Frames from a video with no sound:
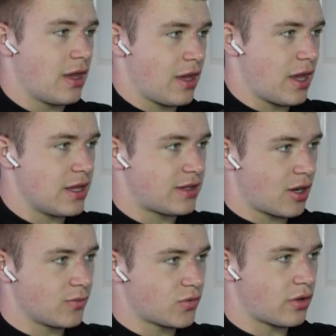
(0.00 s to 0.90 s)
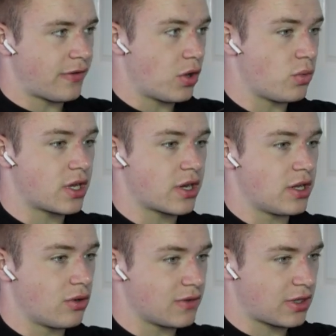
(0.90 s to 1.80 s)
in terms of how we create
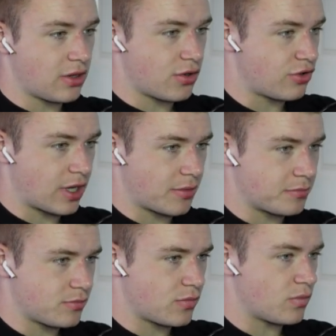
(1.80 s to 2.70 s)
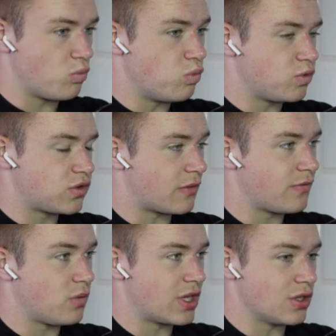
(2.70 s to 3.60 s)
novelty in our training,
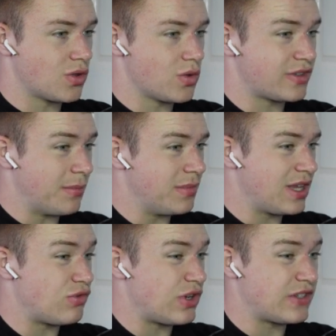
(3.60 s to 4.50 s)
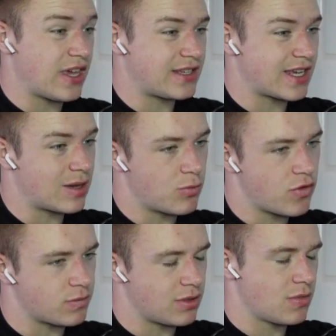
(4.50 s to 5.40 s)
something we can do is simply resetting a
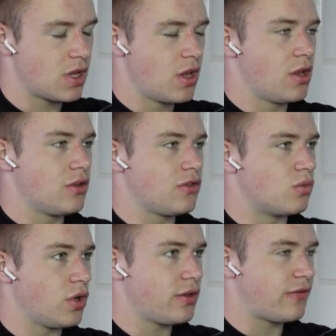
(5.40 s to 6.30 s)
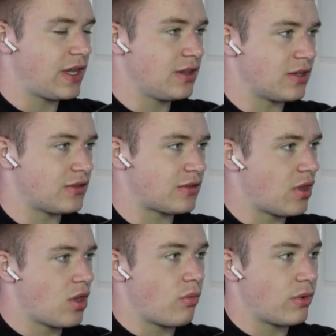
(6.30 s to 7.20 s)
movement. So what you find is
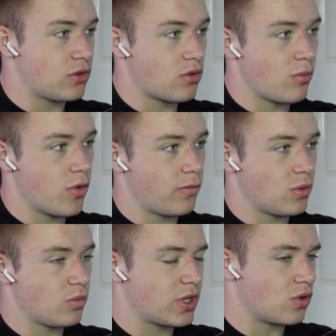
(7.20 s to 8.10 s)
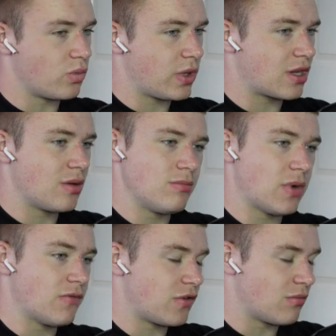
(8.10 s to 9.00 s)
when you do a movement week on week,
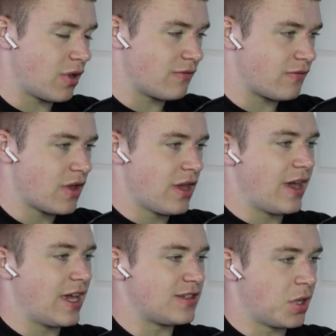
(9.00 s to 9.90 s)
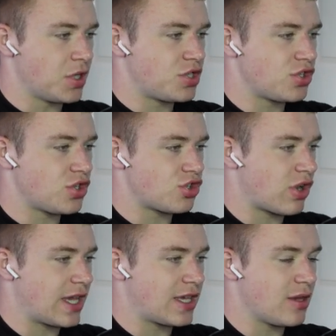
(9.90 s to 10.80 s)
month on month, as much as you
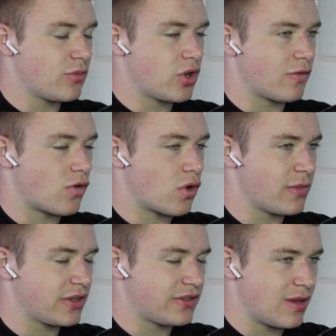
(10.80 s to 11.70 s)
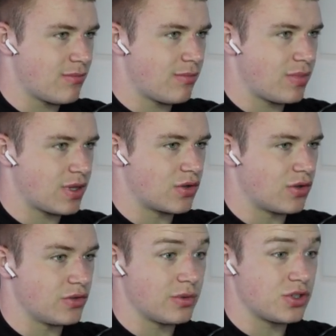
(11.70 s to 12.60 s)
try and keep your form the same,
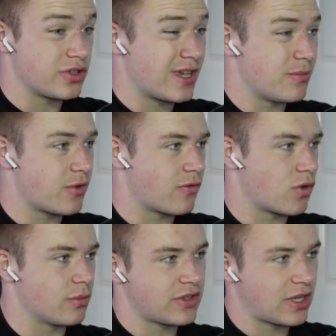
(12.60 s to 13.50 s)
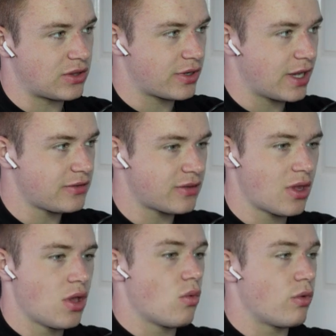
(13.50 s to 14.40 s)
because we should keep our form standardized,
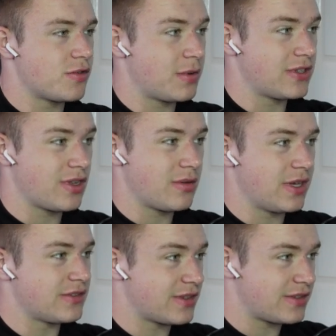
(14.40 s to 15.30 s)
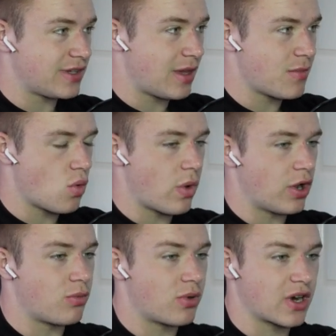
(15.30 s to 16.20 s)
which basically means the same
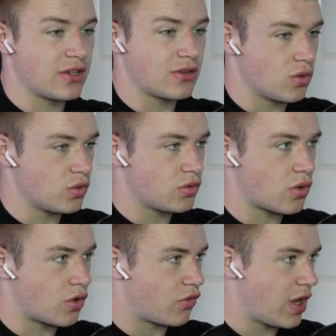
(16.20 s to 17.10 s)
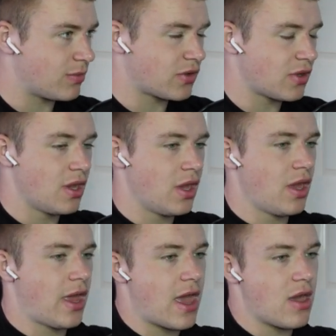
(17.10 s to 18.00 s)
while progressing load or reps,
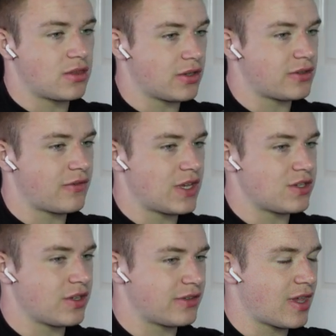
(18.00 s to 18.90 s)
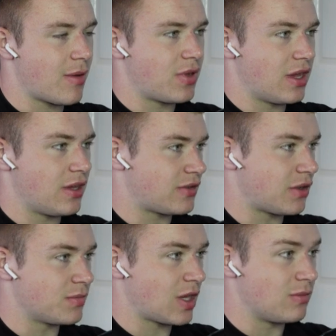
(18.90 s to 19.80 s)
it does eventually slip. It
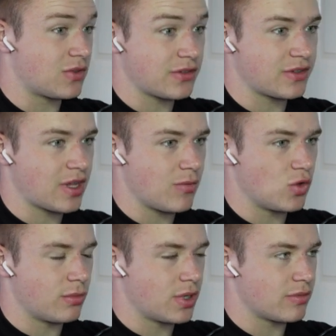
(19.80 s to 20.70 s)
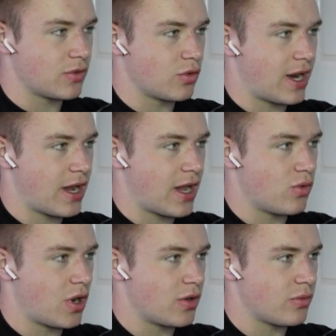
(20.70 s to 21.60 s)
sometimes does slip, no matter how
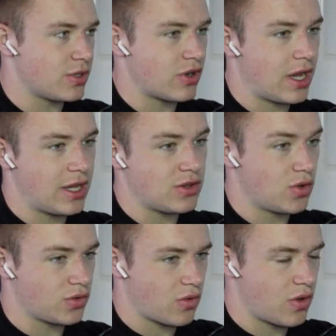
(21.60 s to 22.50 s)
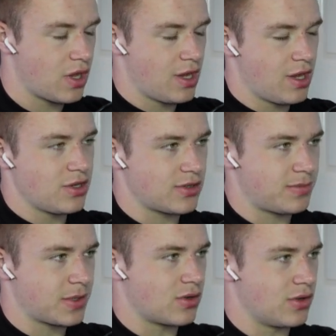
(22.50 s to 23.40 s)
hard we try not to, just
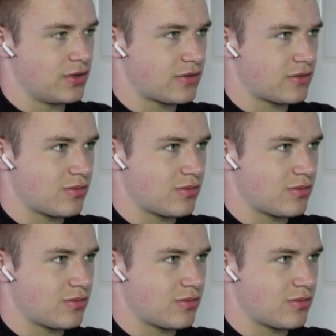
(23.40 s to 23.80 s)
because